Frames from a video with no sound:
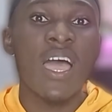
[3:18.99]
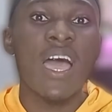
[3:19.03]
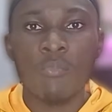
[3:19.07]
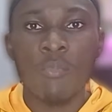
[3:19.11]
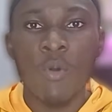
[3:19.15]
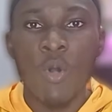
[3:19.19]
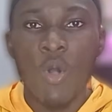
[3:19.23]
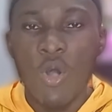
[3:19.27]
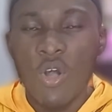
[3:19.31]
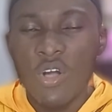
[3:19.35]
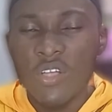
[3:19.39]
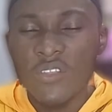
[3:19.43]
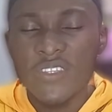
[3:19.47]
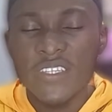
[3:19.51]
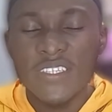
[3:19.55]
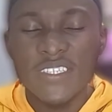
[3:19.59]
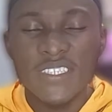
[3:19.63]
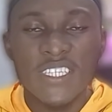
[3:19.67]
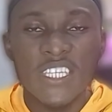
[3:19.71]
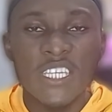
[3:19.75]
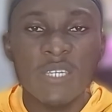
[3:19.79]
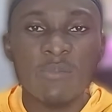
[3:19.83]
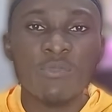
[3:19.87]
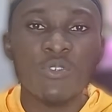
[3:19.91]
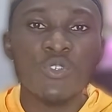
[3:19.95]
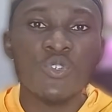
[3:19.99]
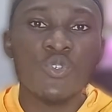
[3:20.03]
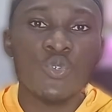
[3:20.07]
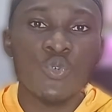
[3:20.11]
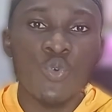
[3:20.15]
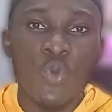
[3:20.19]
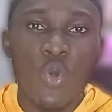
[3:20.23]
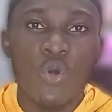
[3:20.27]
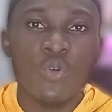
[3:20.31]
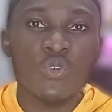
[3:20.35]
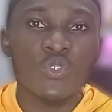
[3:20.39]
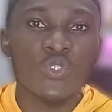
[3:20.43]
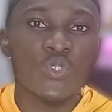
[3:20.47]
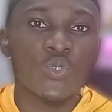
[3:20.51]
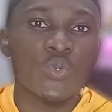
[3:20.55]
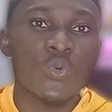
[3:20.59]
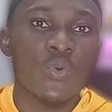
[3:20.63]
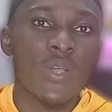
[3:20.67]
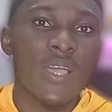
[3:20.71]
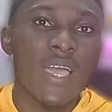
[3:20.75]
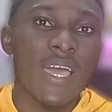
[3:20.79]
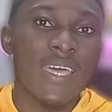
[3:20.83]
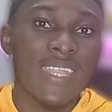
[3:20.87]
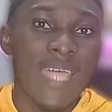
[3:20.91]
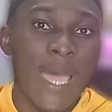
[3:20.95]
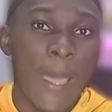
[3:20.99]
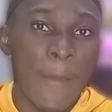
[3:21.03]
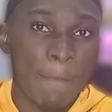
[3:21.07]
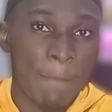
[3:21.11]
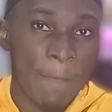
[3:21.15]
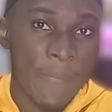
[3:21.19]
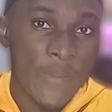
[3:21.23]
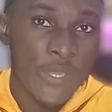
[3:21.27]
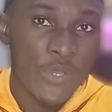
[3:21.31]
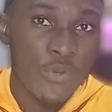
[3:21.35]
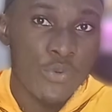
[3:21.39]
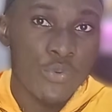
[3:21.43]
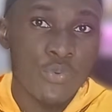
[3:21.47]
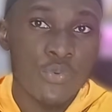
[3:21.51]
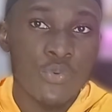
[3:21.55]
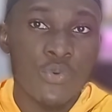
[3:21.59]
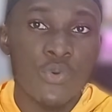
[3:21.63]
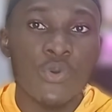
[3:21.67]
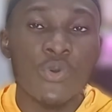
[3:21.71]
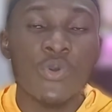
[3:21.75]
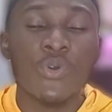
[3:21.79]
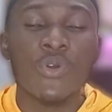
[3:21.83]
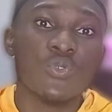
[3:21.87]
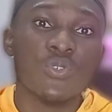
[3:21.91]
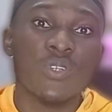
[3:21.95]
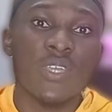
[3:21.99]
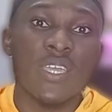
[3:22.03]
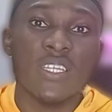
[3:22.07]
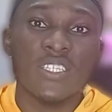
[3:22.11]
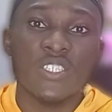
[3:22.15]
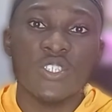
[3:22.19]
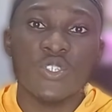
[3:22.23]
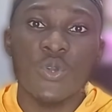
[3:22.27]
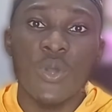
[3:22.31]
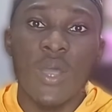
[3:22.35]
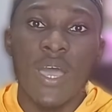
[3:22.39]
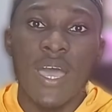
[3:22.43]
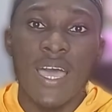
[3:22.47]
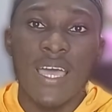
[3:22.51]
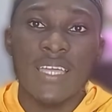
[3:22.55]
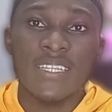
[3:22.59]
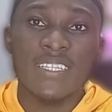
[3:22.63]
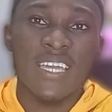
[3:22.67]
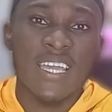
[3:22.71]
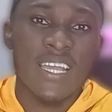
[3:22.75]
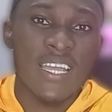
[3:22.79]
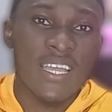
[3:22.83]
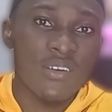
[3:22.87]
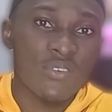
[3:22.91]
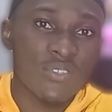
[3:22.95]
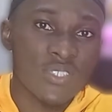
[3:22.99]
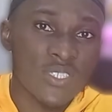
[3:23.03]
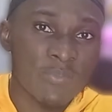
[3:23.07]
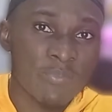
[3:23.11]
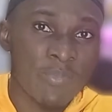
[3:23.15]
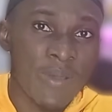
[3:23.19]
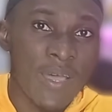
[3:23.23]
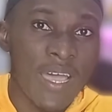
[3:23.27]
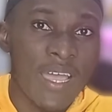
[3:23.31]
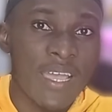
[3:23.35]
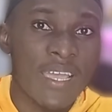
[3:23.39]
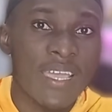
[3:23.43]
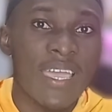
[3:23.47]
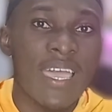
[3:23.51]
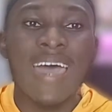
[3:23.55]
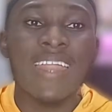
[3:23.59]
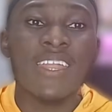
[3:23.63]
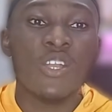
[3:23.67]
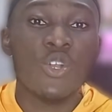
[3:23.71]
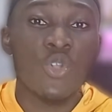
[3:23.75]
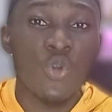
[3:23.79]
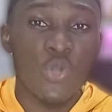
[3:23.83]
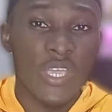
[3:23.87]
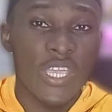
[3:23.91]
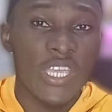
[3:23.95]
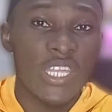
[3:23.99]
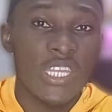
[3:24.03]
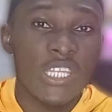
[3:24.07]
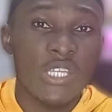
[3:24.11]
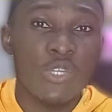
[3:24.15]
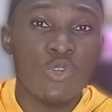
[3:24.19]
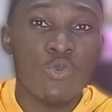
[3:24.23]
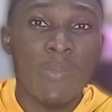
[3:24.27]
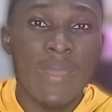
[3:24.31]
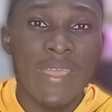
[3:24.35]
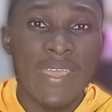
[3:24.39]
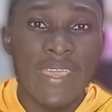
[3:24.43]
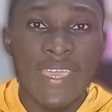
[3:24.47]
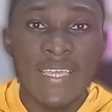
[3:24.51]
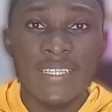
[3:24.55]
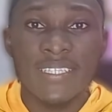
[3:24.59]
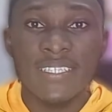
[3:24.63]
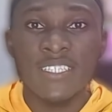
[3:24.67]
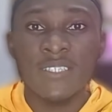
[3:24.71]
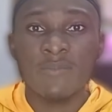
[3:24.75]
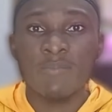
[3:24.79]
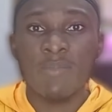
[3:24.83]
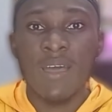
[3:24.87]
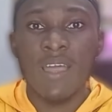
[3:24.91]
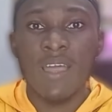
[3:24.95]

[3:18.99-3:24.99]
But all the same, you also can appeal to get your ad account back, and luckily you might get it